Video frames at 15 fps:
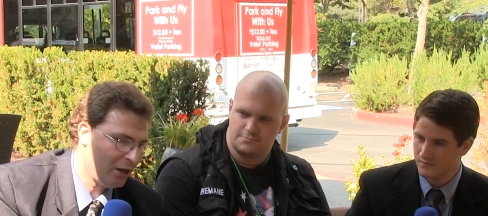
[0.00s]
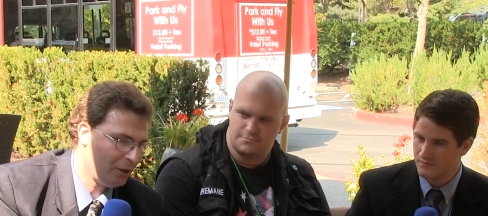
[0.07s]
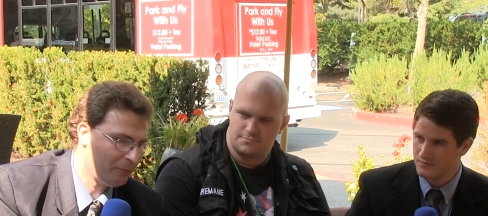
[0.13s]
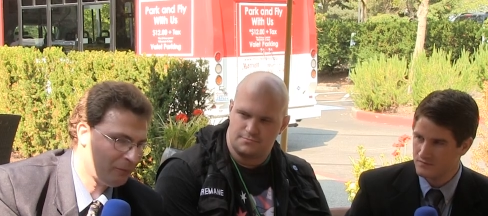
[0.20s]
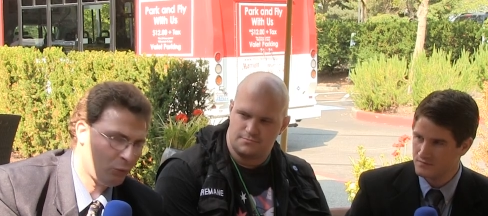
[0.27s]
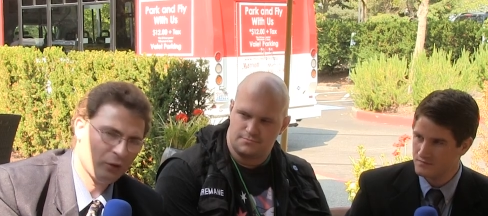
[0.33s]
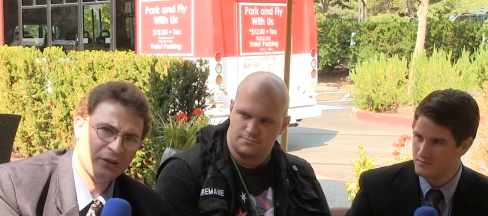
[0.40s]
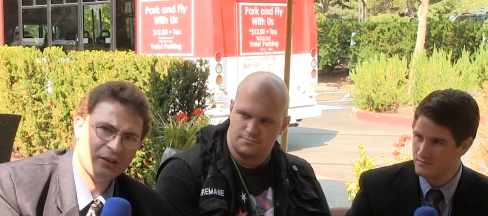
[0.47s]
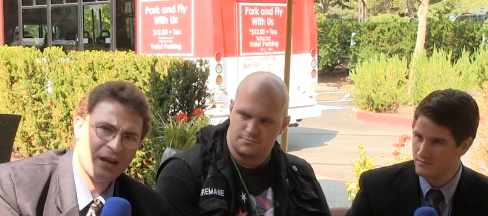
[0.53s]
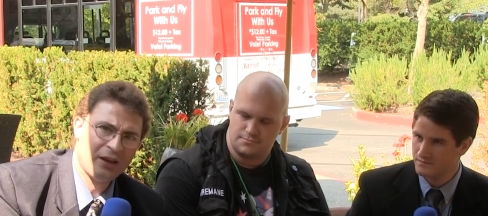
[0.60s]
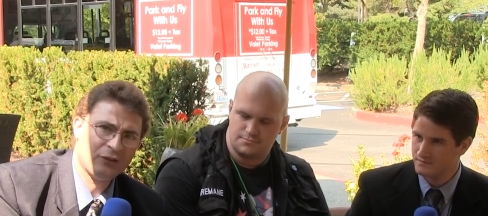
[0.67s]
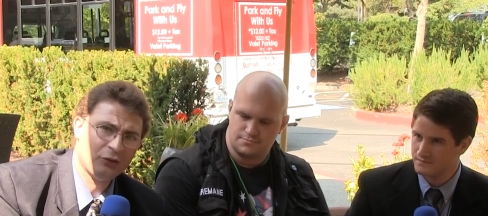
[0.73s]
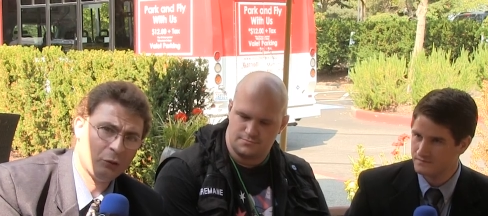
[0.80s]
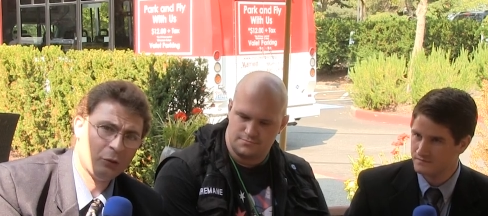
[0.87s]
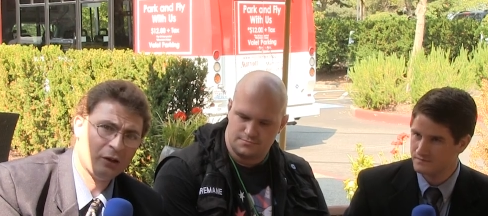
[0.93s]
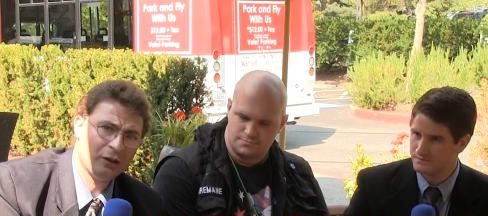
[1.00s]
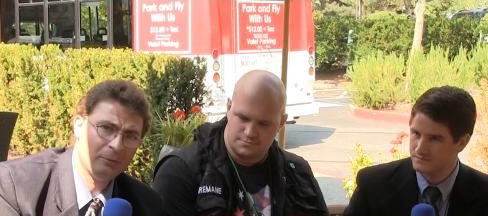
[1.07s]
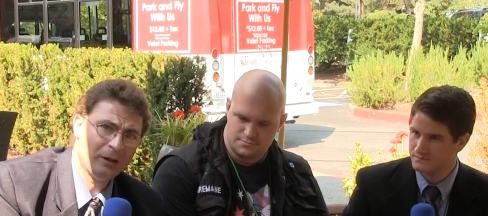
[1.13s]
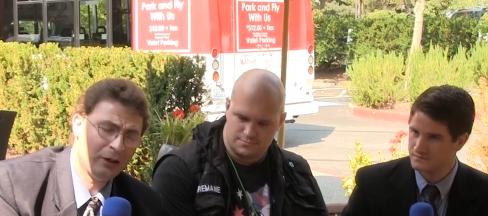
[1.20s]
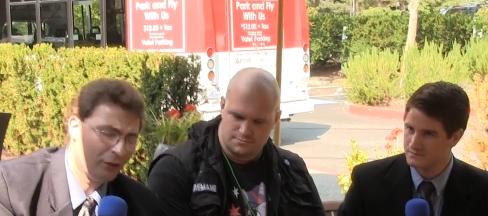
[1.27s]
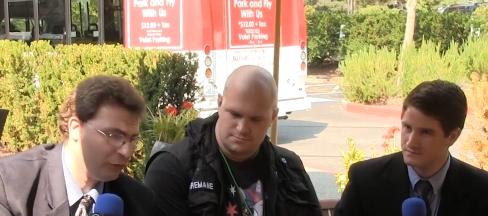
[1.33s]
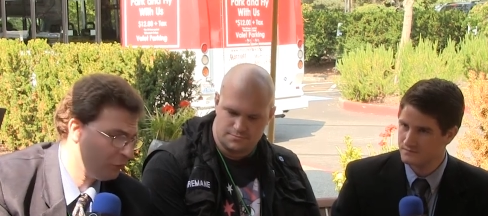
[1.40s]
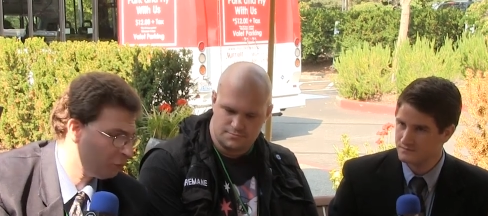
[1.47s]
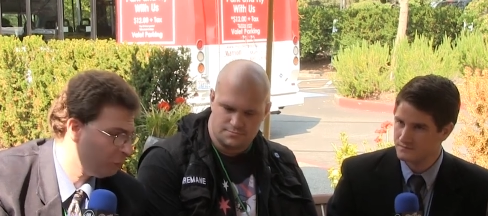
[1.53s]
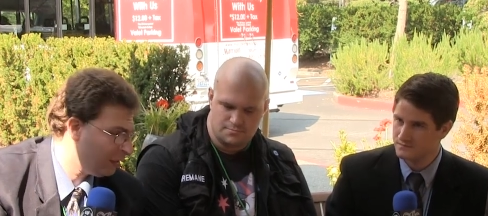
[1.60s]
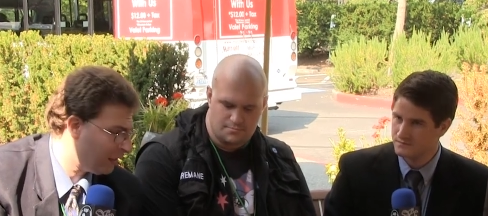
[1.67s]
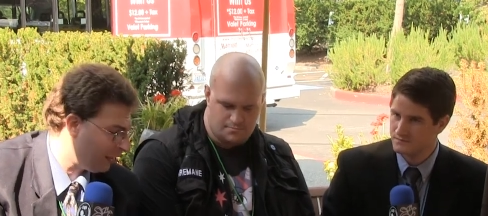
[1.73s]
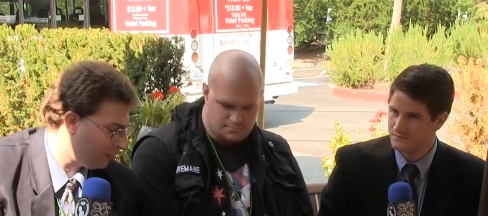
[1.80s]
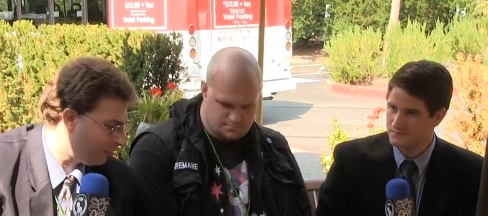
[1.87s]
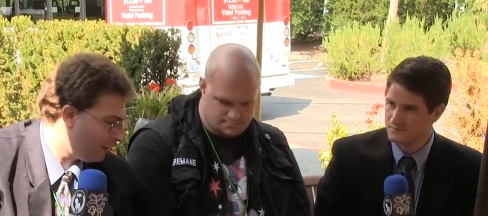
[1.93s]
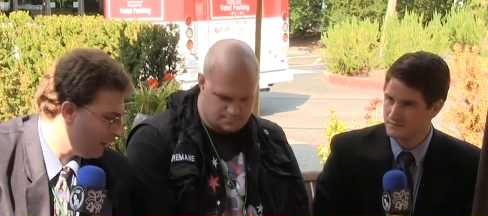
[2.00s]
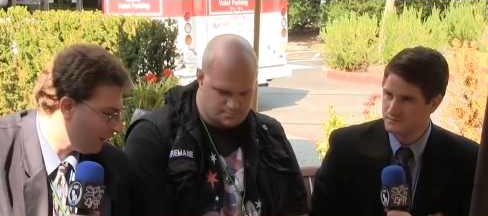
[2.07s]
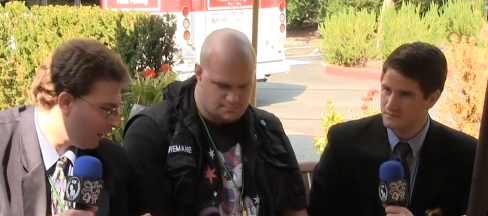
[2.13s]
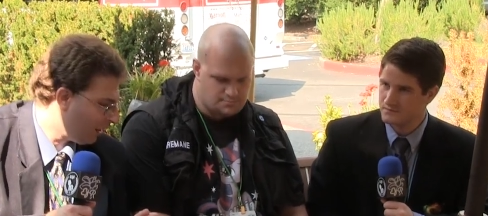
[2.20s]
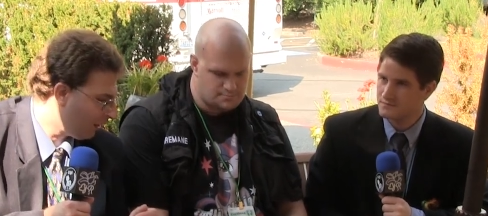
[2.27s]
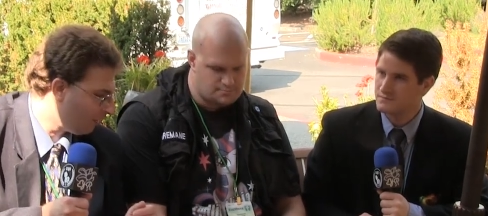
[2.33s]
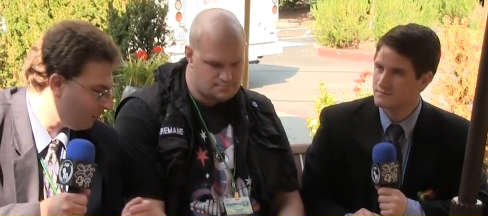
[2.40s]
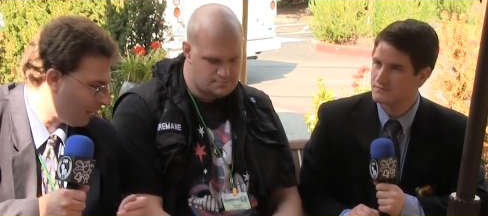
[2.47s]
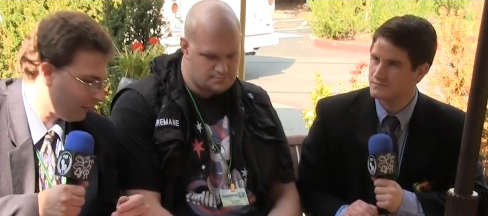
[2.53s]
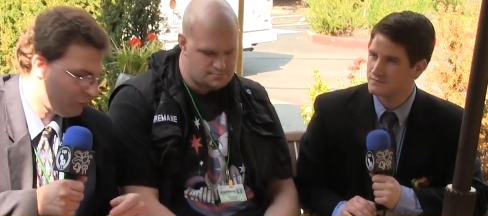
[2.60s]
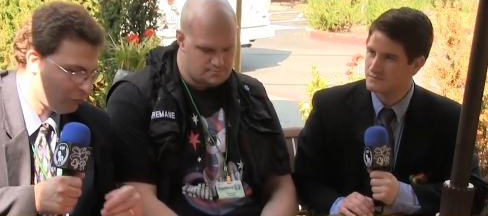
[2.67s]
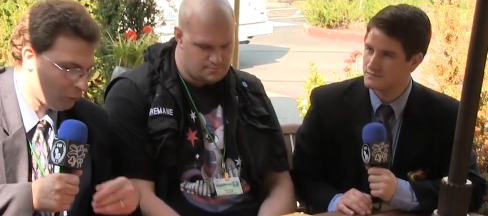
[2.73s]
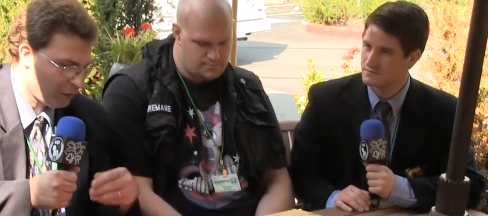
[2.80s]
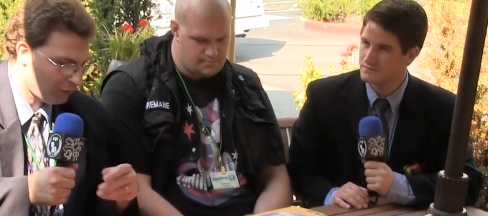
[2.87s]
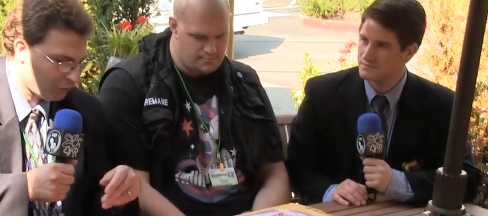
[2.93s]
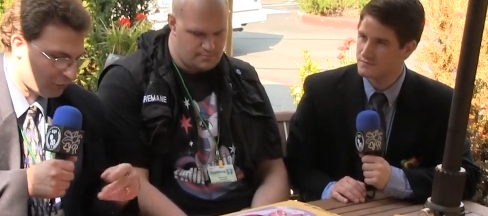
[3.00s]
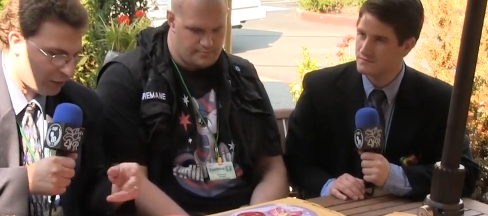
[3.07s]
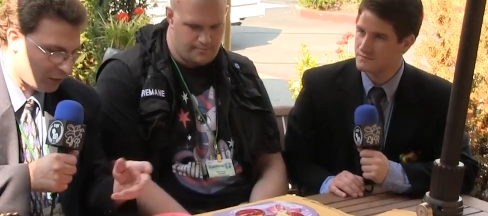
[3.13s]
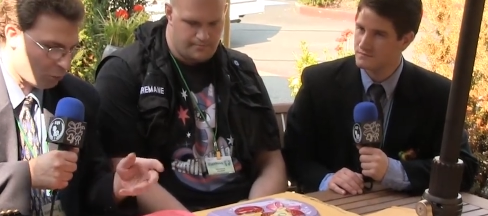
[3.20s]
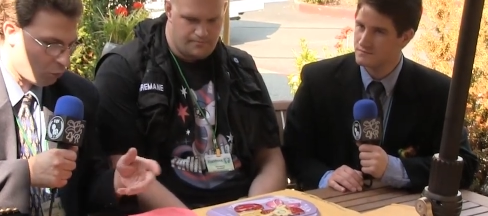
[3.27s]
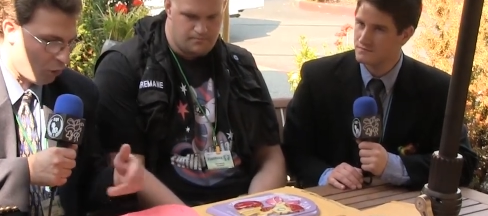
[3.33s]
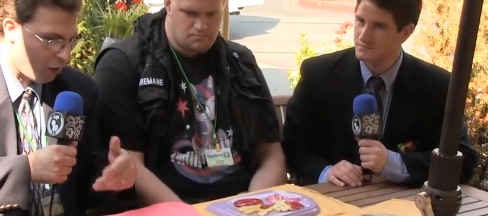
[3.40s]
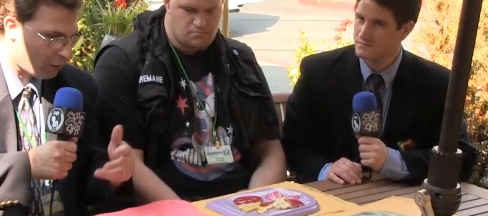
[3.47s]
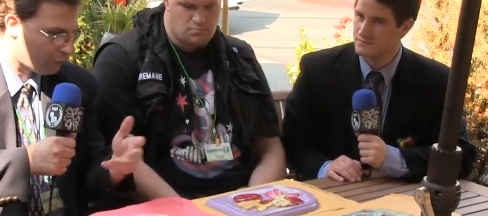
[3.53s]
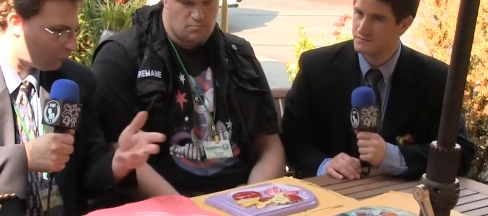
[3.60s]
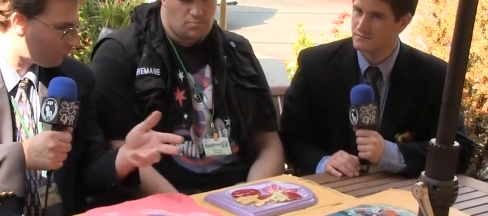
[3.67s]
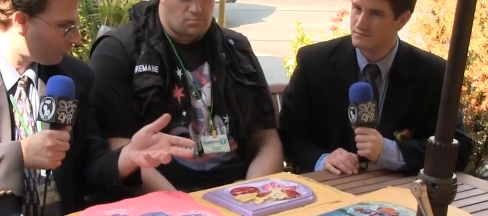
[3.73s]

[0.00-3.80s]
Speaker 1: um, for the guests who are going to be here this weekend. Ed, do you want to just kind of walk us